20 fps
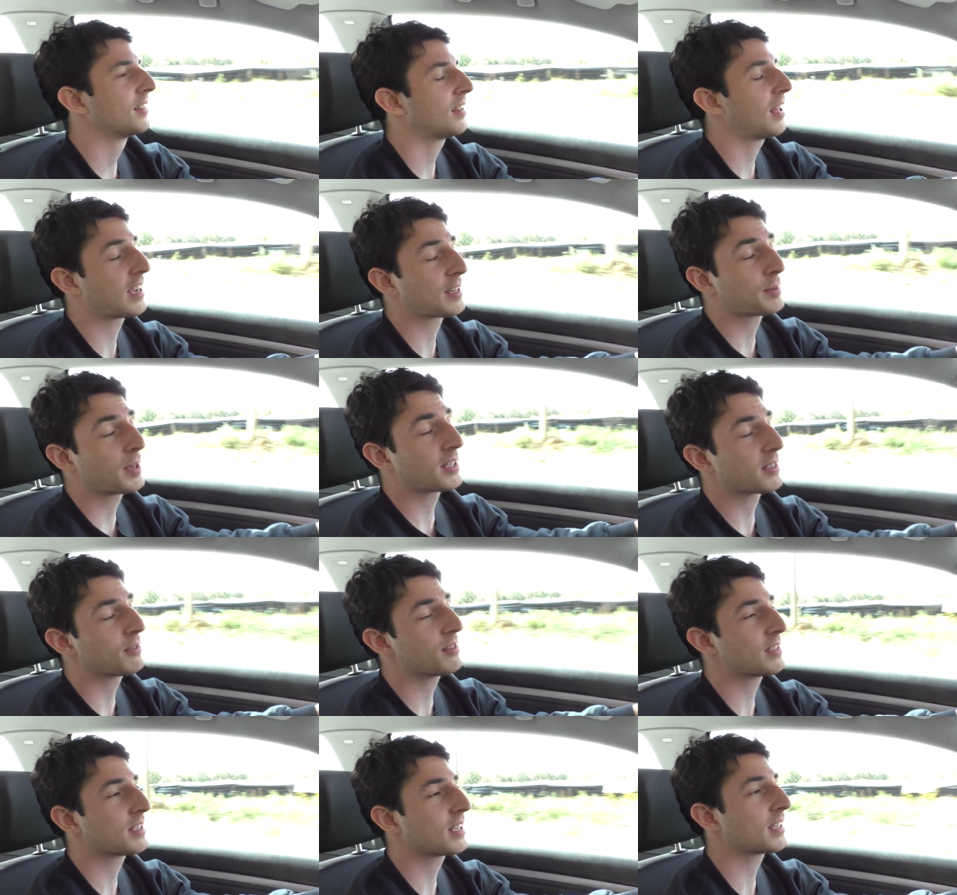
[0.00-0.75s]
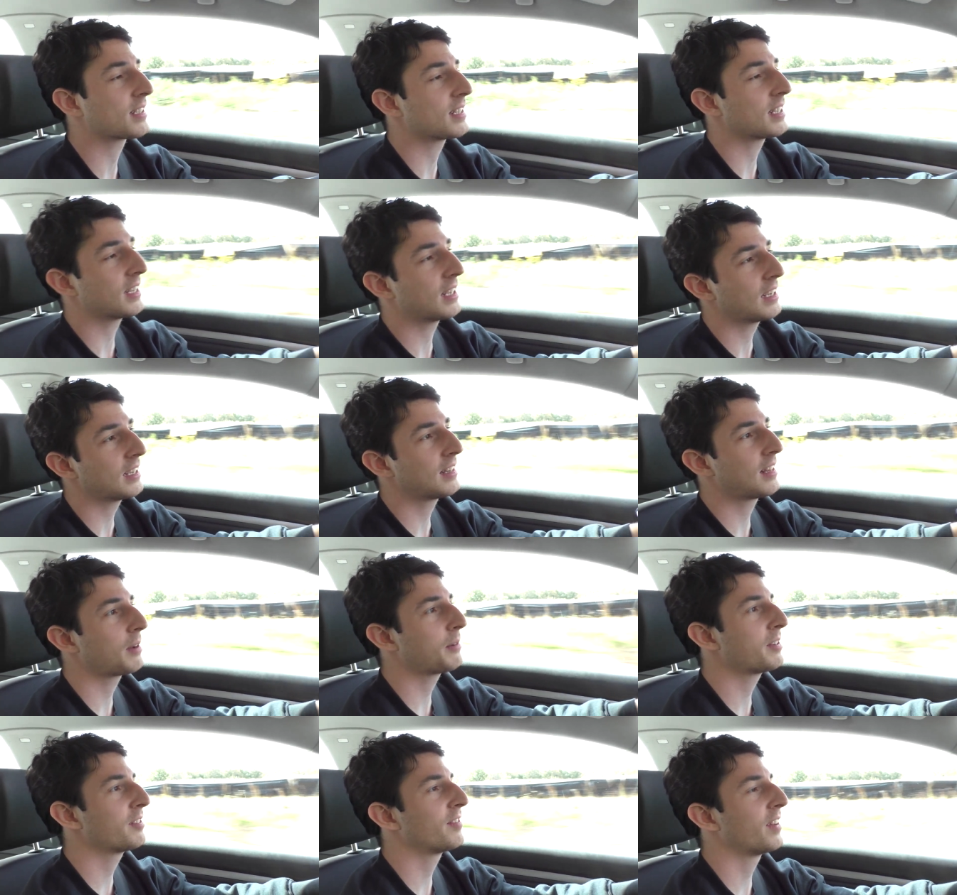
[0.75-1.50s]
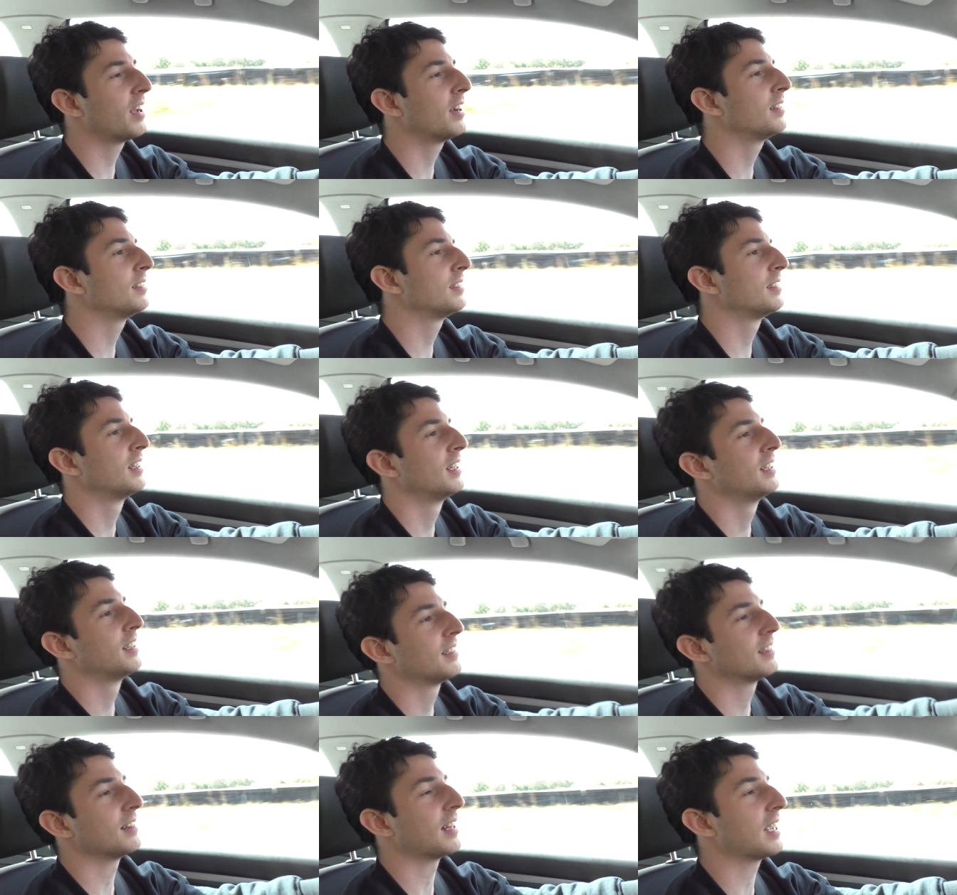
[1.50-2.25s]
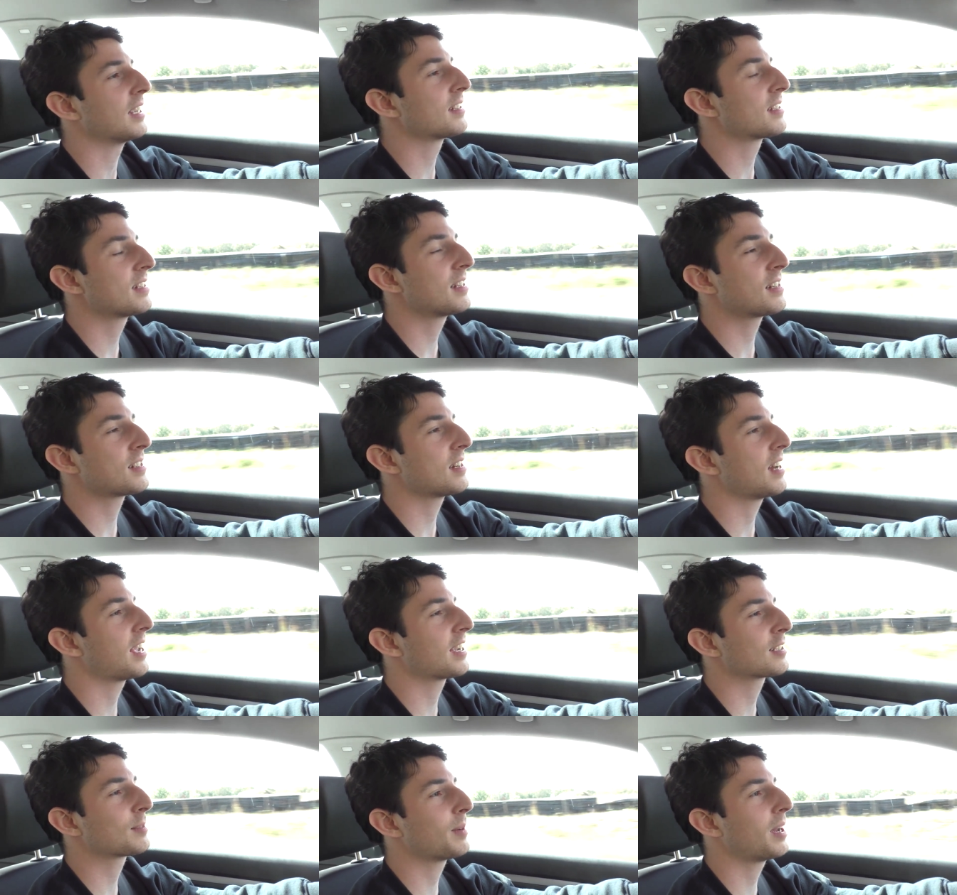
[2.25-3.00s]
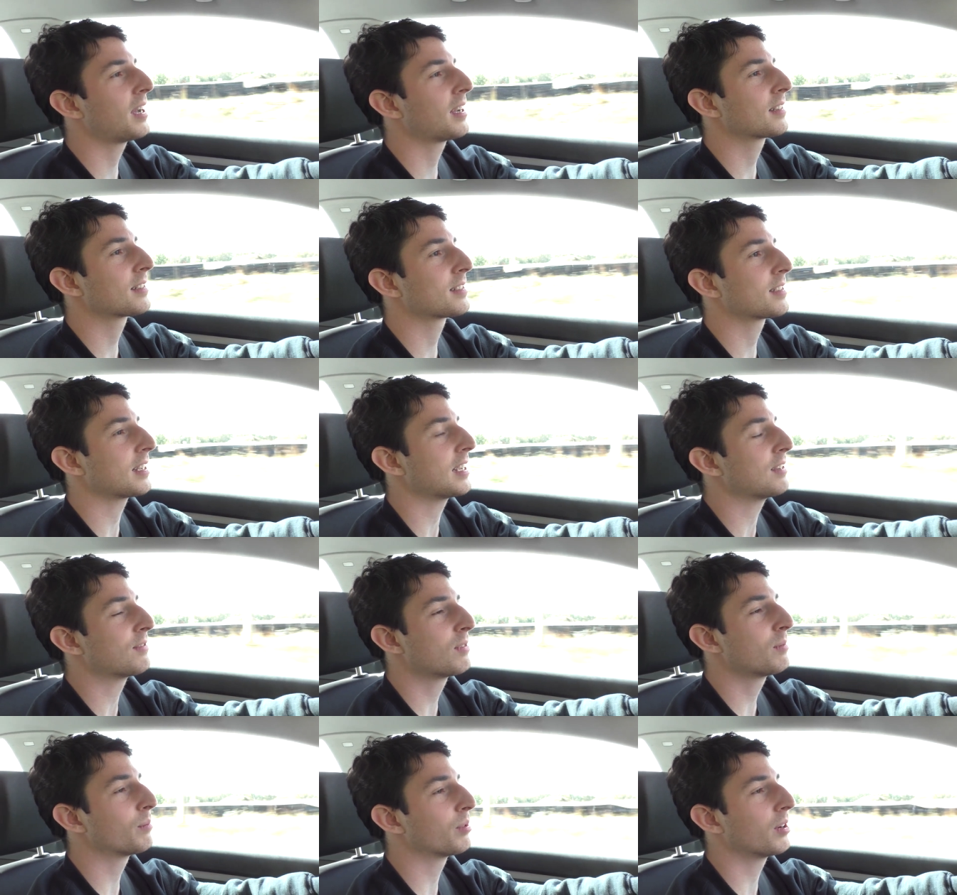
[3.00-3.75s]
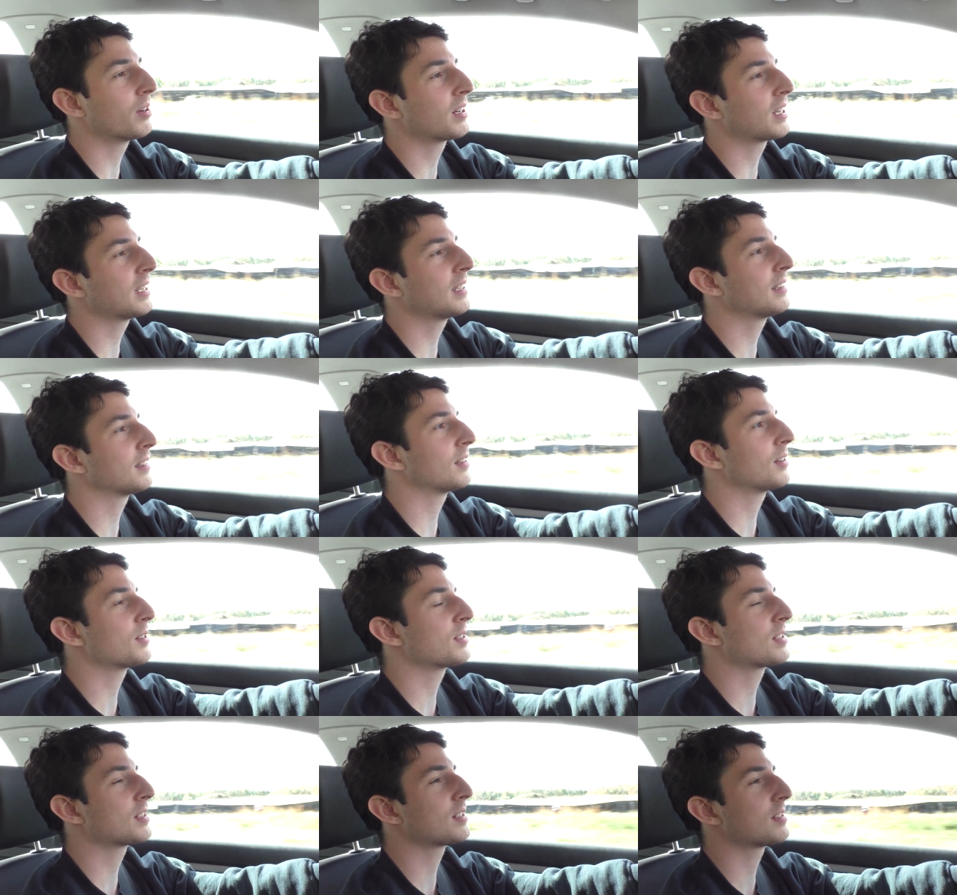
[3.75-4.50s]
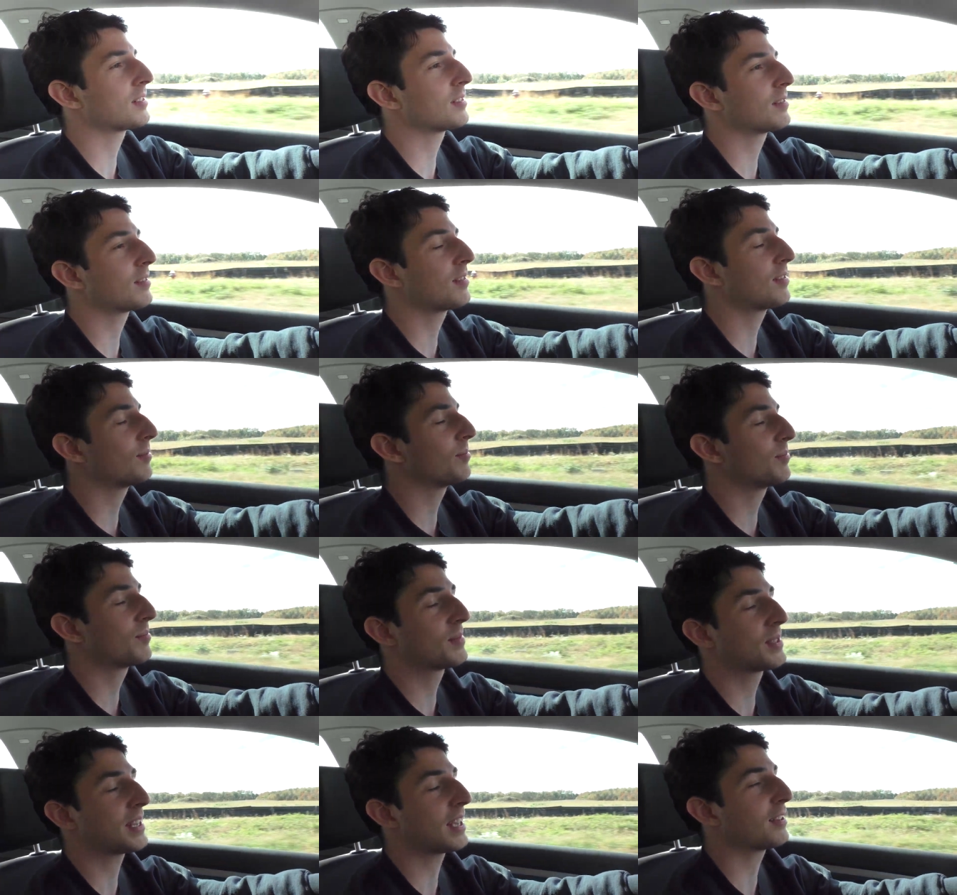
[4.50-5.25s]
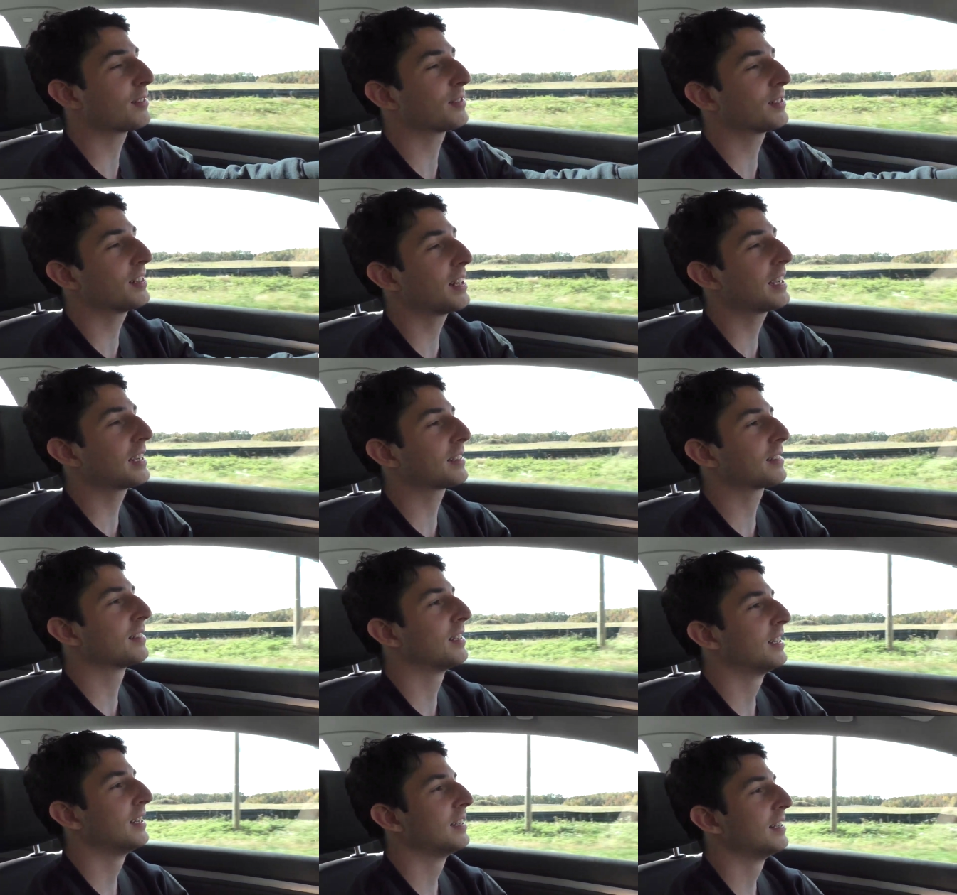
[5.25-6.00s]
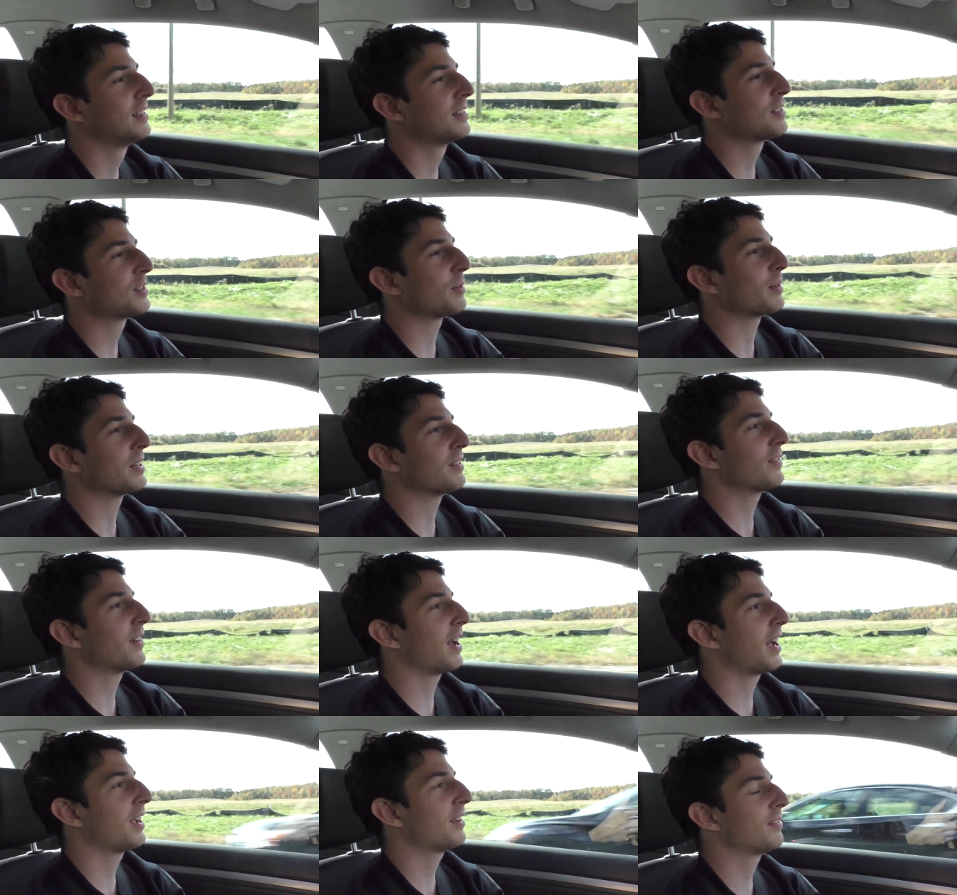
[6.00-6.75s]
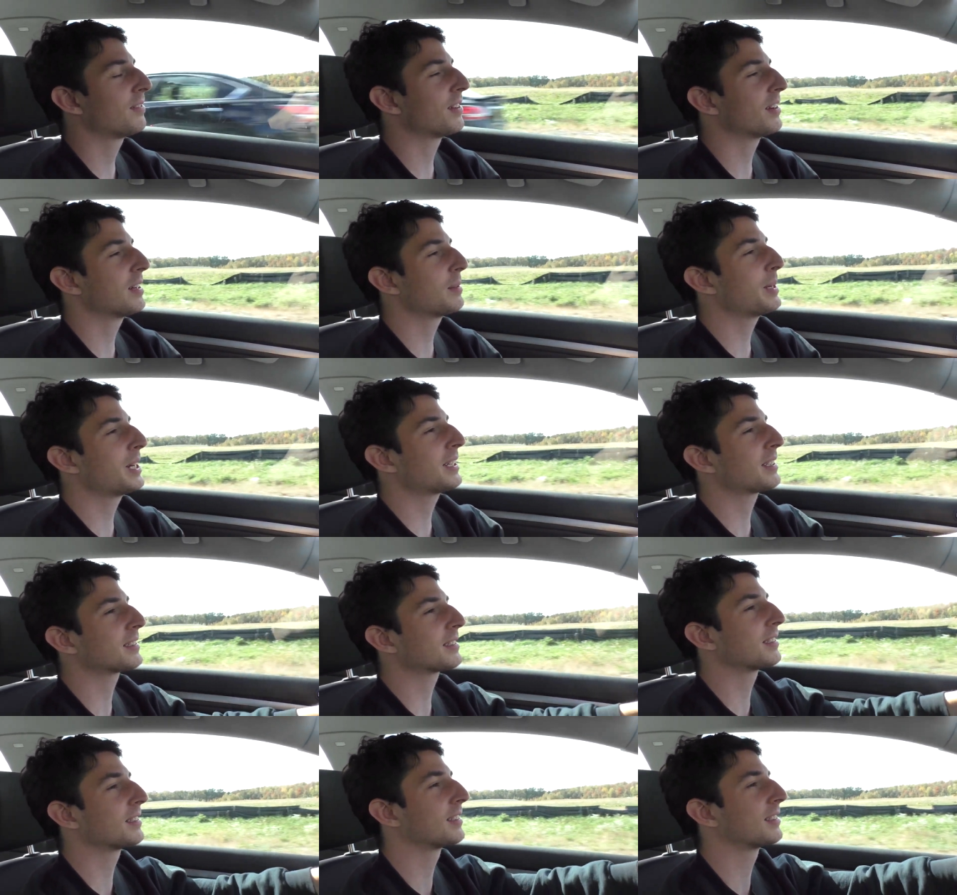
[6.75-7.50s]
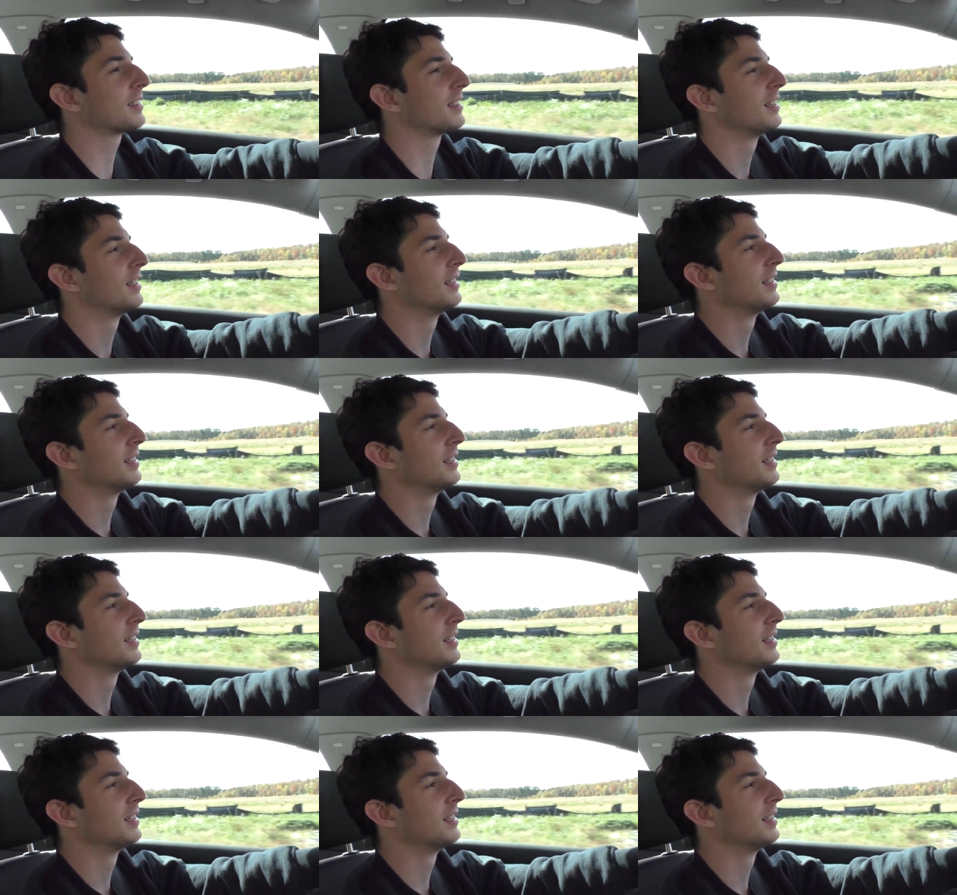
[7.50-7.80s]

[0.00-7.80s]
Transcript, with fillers: Xbox 360E that we found latest edition Xbox, even broken, those sell for like 25, 30 bucks.